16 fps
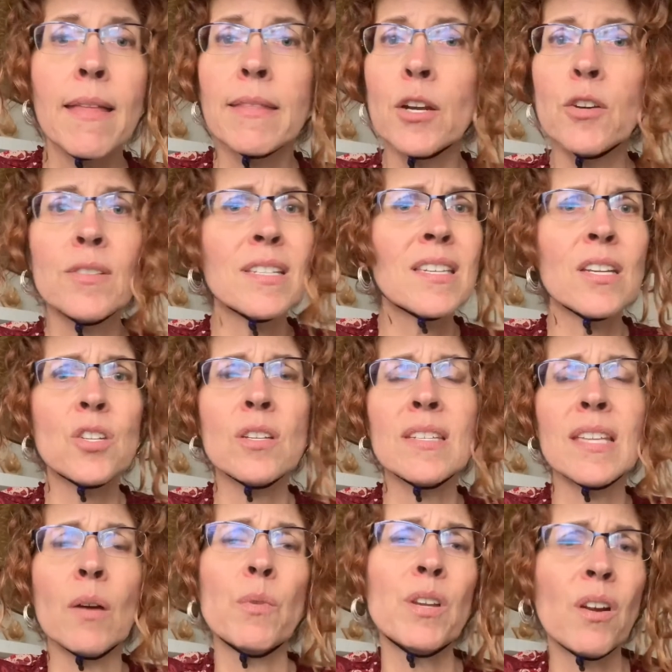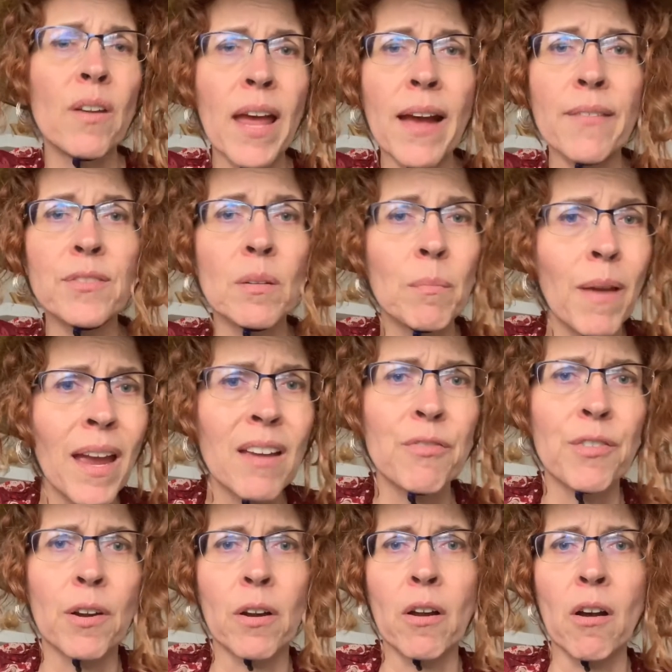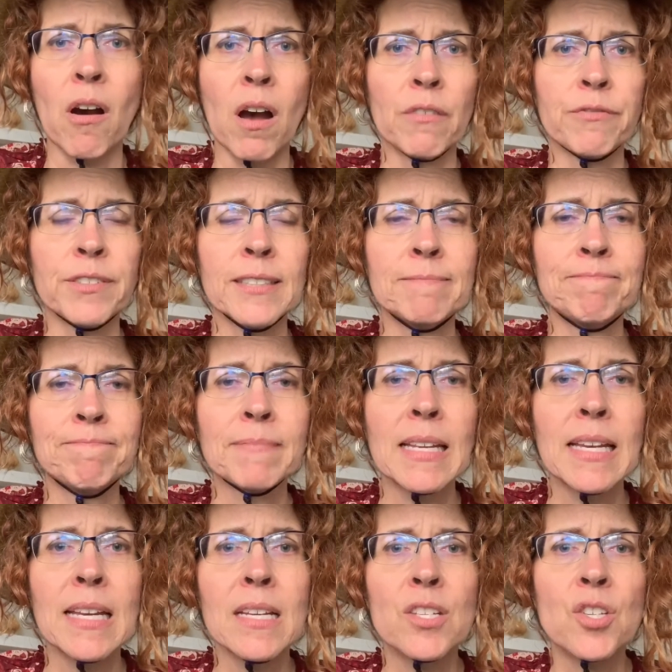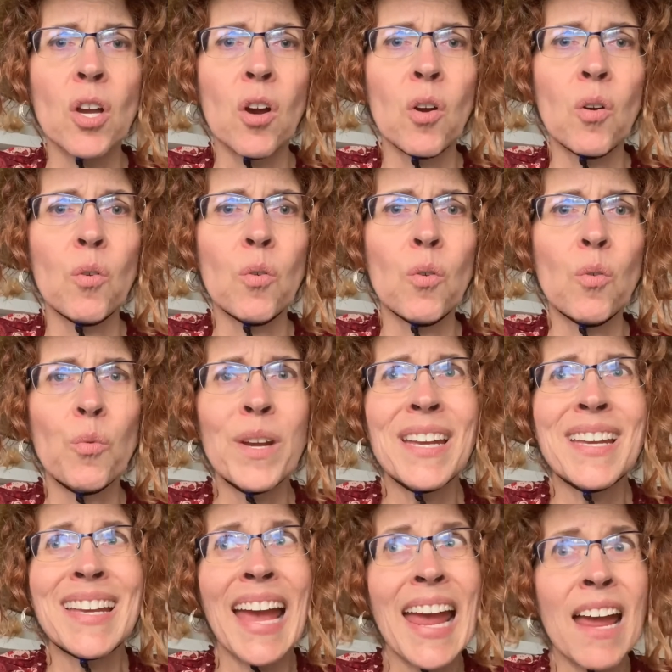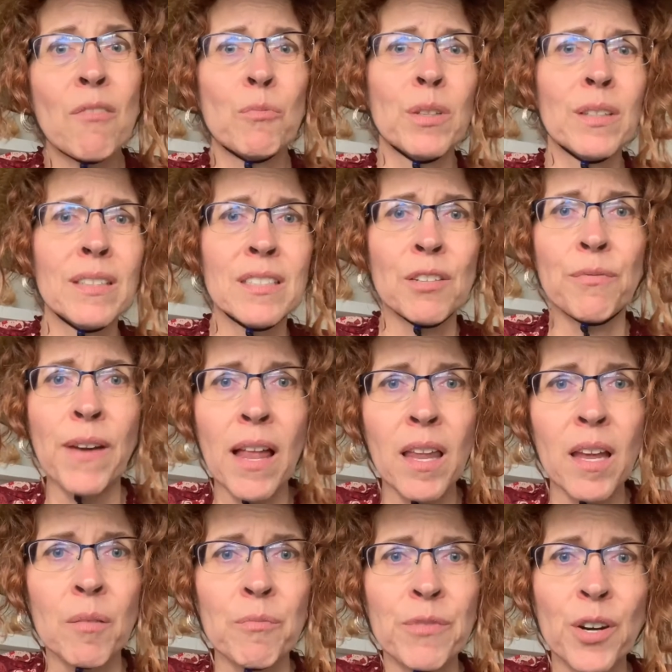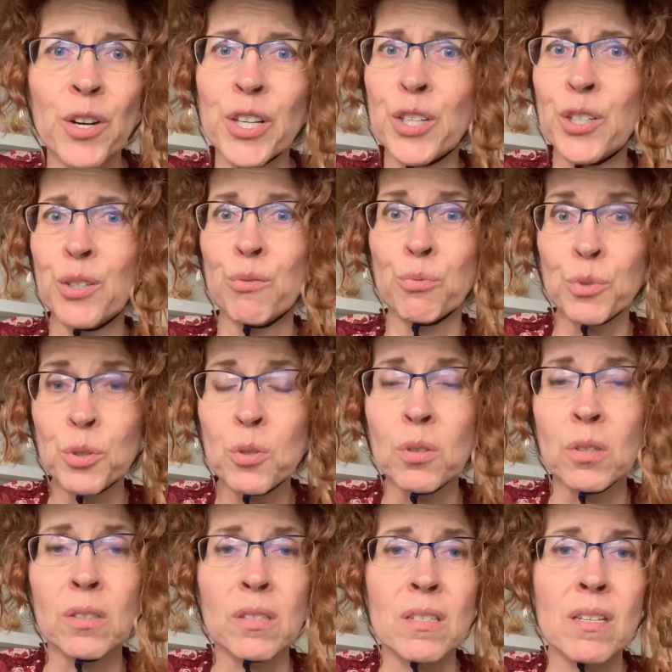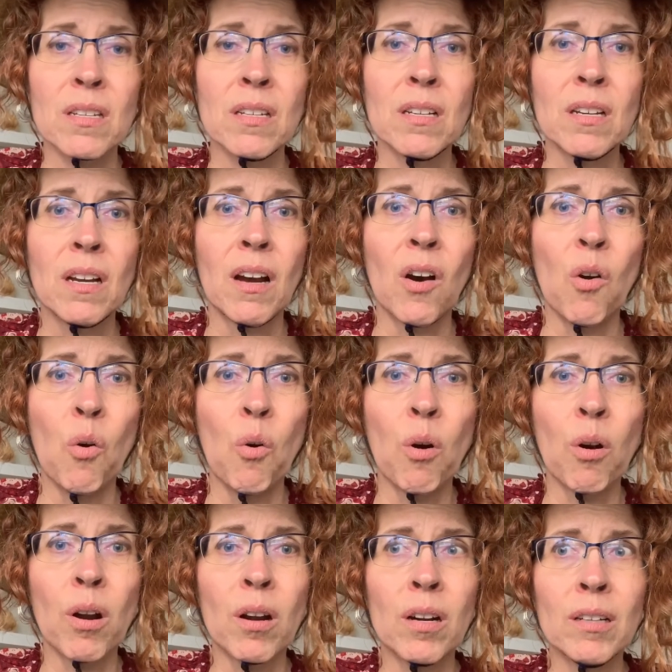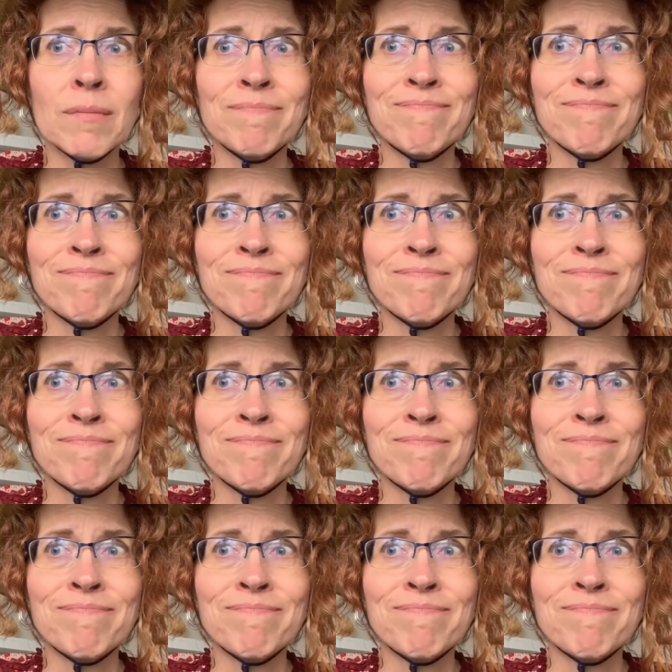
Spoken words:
They're decisions that we don't have to make very often, so we can't really develop very good rules or